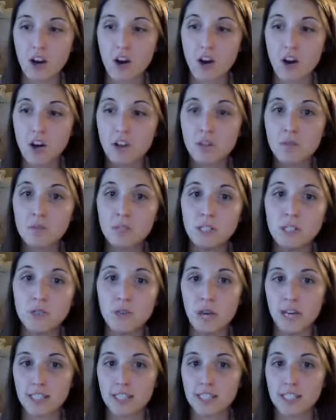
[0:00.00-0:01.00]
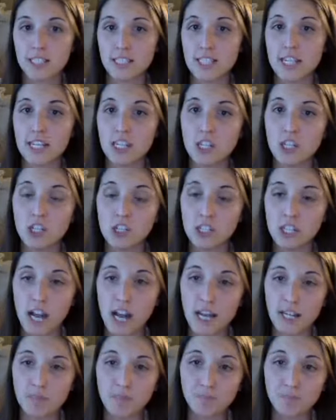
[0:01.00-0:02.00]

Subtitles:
all amino acids in your diet.